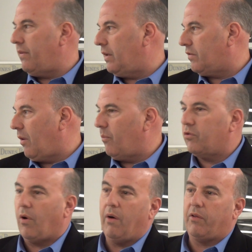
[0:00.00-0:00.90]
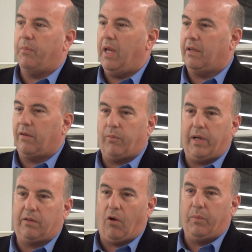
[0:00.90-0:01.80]
that something was wrong with me because
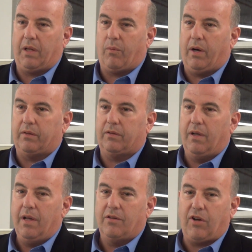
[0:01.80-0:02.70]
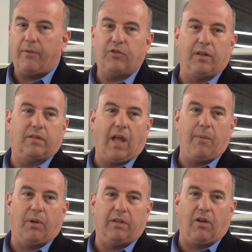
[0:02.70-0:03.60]
everybody told me there was. Jeff's
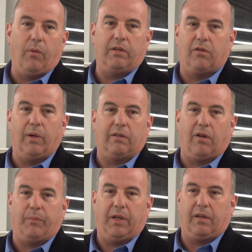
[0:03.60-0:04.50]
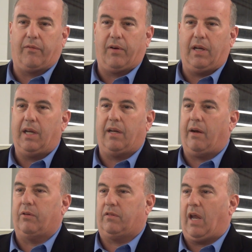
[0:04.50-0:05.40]
unstable, he's always doing something different, he can
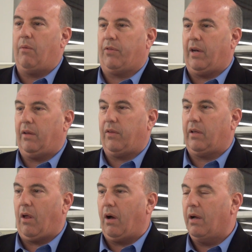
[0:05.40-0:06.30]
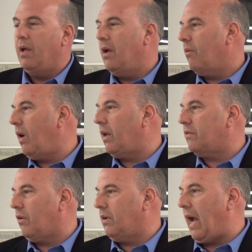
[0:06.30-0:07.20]
never stay with anything long. Well,
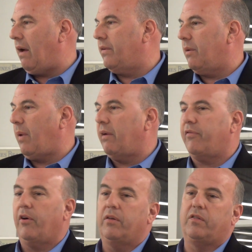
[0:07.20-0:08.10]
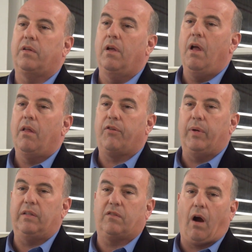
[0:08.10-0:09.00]
it turned out that my first
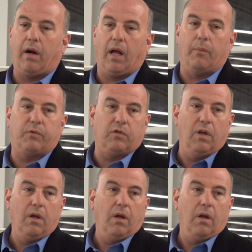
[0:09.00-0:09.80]
3 startups